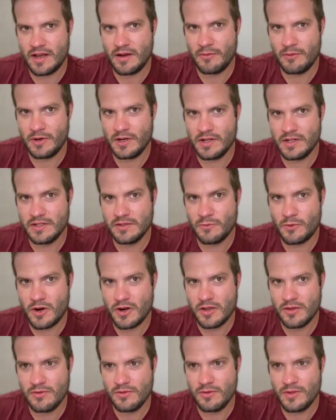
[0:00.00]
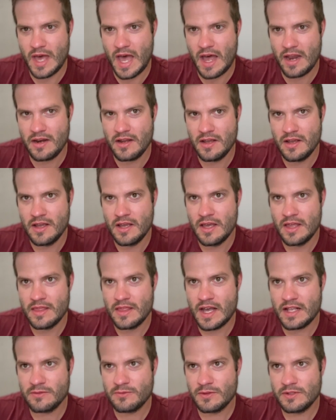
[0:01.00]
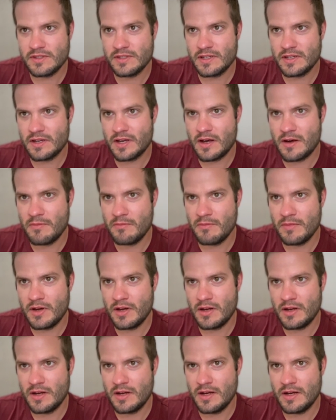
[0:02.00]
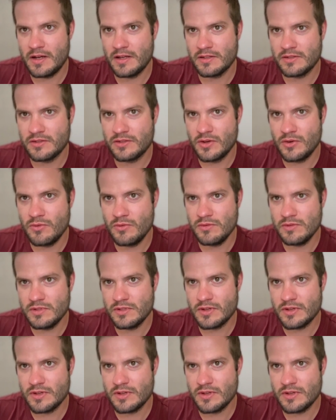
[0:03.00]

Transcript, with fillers: I want to just walk you through that that's what's to come uh, soon.